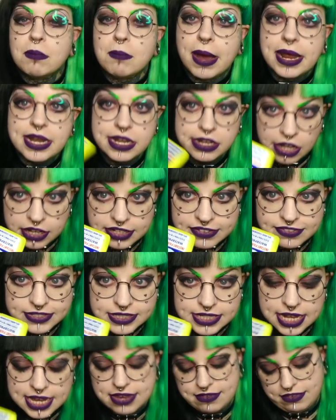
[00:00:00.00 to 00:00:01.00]
my
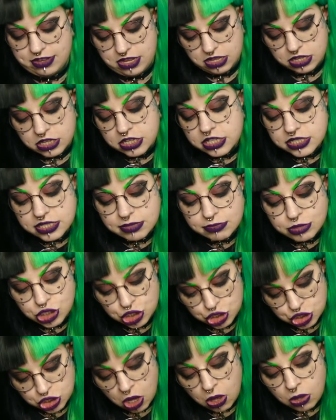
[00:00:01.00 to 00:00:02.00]
lifesaver. Some
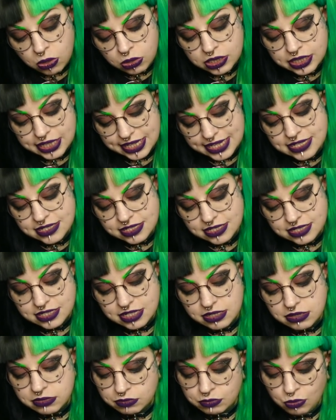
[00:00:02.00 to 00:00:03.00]
Scholl
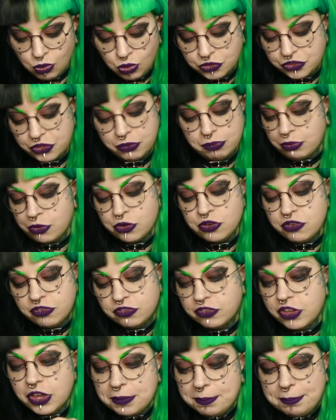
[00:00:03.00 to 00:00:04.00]
Instant
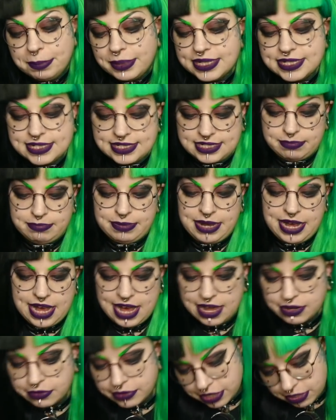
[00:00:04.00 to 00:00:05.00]
Waterproof Blister Pat.
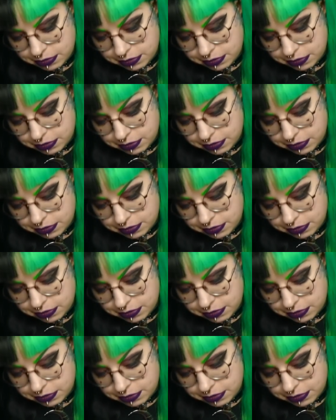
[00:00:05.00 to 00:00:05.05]
How do I